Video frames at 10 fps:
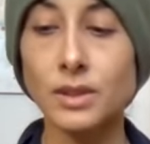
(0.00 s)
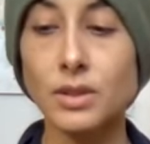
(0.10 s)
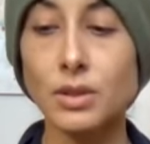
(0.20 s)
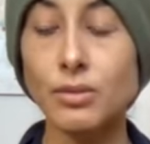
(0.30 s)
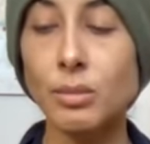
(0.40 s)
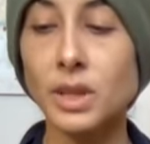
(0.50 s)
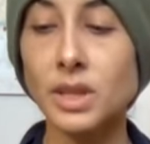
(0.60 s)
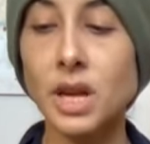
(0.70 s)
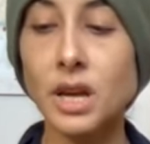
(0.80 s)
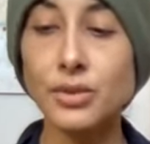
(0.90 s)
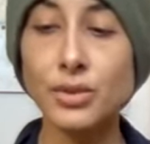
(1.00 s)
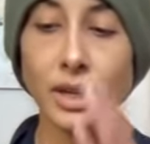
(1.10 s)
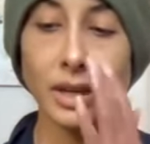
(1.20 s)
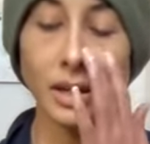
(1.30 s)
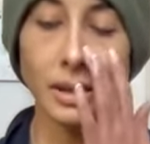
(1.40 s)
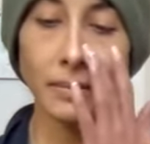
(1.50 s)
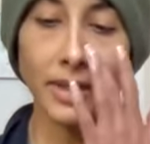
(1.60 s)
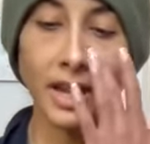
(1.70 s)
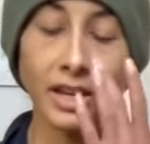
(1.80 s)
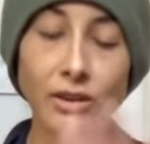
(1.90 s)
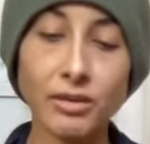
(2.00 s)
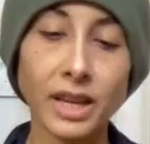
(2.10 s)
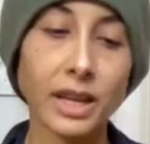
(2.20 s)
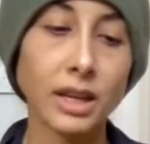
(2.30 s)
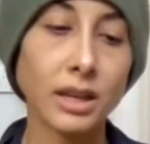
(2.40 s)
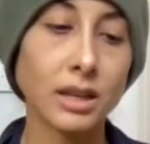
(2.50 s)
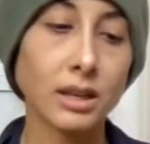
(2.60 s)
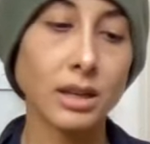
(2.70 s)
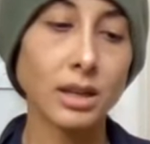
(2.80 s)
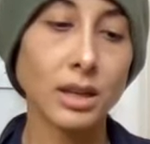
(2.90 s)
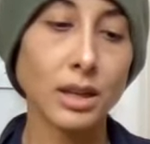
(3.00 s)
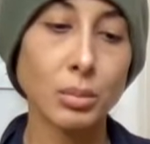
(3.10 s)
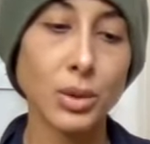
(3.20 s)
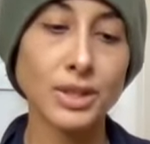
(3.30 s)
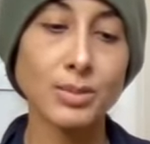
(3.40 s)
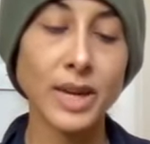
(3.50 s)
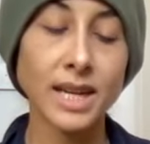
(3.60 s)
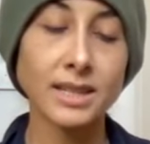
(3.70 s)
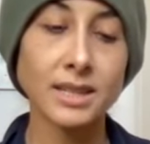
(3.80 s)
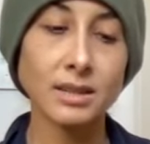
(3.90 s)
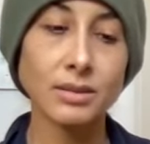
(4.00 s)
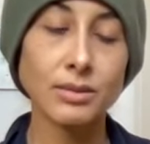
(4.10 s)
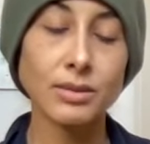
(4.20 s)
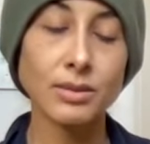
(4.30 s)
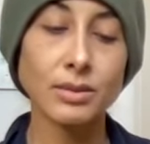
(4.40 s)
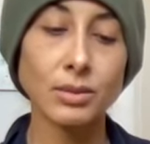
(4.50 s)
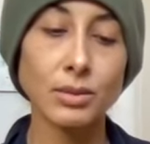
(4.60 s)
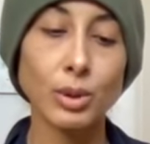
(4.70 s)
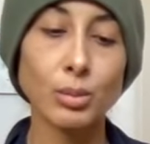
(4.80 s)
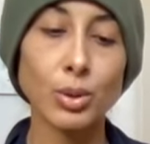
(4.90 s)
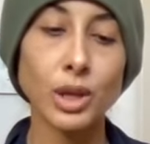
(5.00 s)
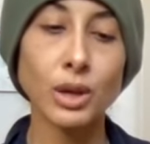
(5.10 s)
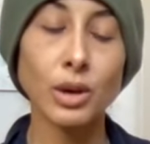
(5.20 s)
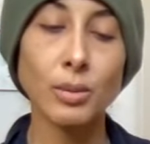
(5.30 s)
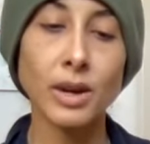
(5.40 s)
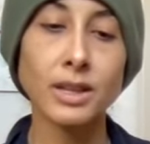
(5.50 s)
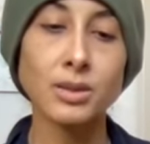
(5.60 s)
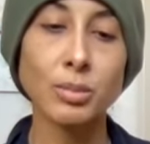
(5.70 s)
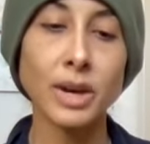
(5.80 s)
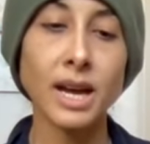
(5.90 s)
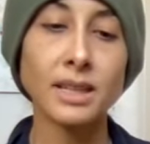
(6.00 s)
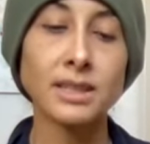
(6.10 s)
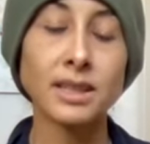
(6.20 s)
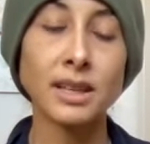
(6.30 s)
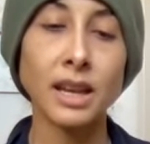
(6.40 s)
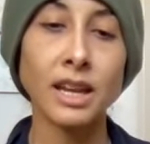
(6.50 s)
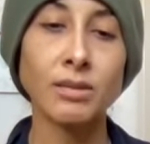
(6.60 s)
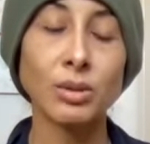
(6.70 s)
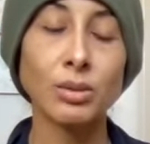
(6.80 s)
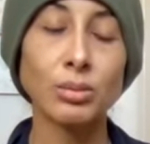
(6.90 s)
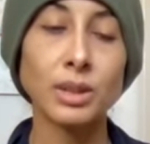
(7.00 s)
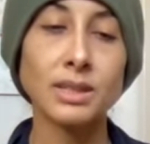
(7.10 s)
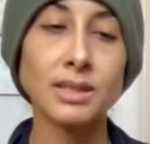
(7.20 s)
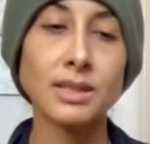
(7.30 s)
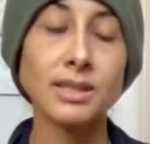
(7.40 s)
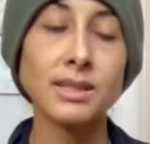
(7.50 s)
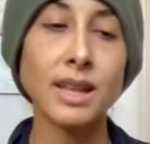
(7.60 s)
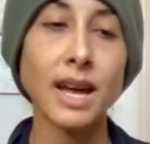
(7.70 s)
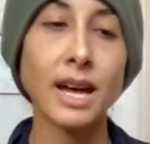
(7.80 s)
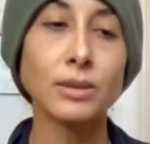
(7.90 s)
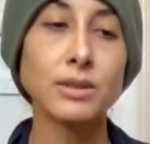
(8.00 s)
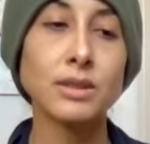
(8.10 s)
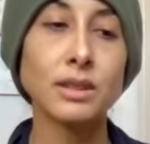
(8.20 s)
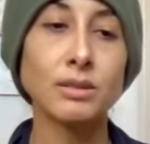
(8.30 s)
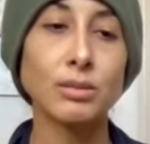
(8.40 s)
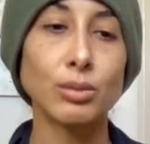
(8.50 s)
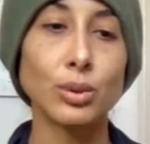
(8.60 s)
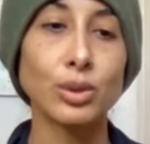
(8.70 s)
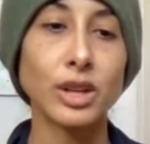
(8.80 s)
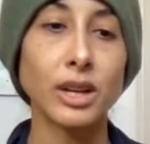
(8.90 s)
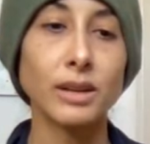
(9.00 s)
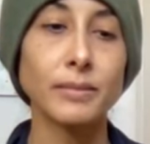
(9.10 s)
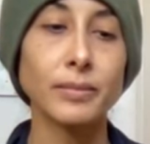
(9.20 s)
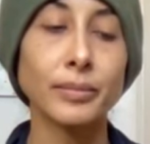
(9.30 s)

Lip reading: So, from a tantric Ayurvedic perspective, we bring our awareness back to the navel because this is the house of Rudra.